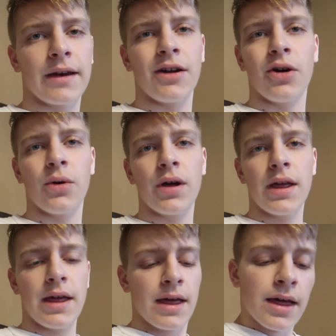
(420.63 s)
I know
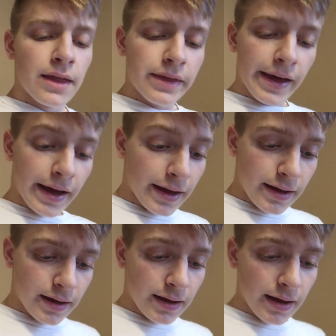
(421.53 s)

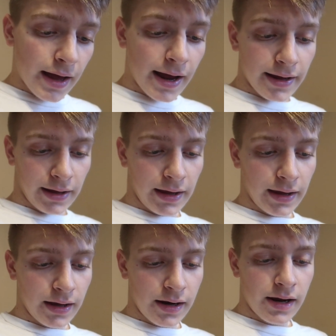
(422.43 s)
that I
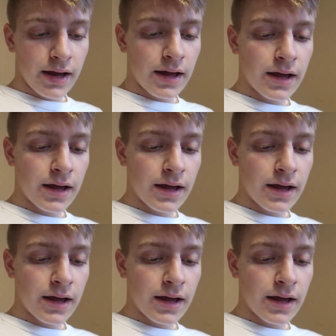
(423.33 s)
can